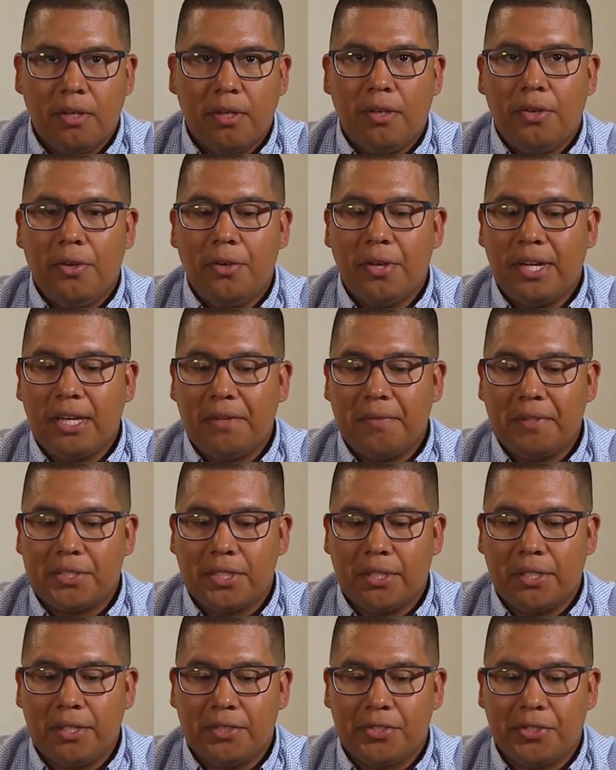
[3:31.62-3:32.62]
You can even
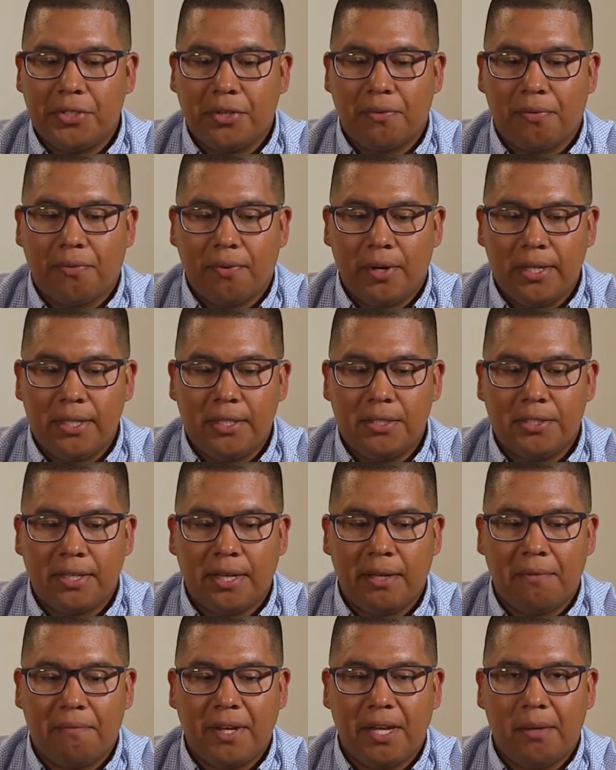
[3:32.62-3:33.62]
send it to your friends
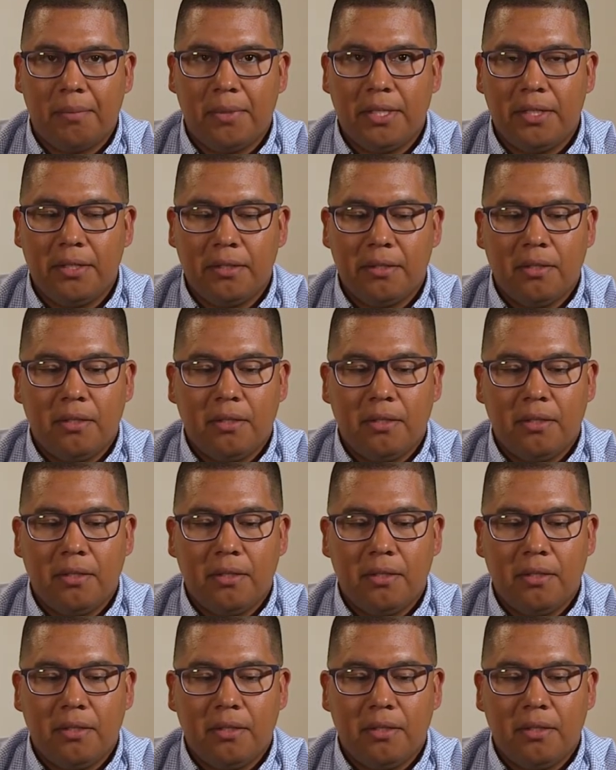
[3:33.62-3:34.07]
and family,